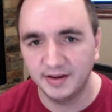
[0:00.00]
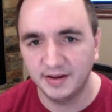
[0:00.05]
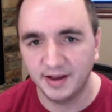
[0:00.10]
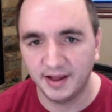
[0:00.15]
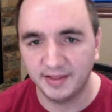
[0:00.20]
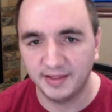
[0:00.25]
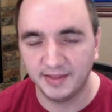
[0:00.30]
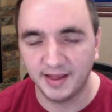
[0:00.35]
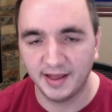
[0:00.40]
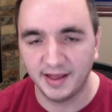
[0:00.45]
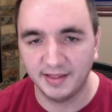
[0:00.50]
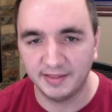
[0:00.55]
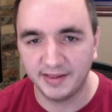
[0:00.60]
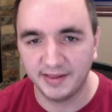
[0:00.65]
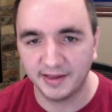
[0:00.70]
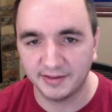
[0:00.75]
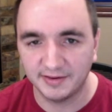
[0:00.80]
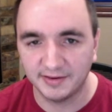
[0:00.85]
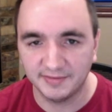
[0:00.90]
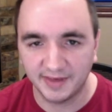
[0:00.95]
and then the
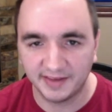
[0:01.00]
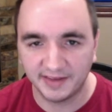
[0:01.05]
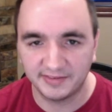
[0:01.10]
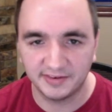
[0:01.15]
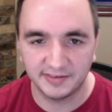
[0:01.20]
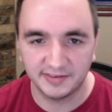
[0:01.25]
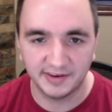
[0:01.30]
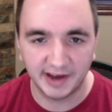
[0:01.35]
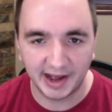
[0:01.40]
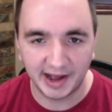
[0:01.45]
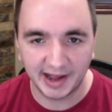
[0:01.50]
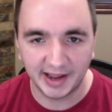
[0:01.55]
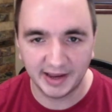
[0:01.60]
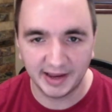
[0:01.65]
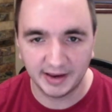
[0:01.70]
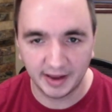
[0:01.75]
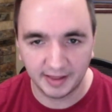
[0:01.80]
other investors and I,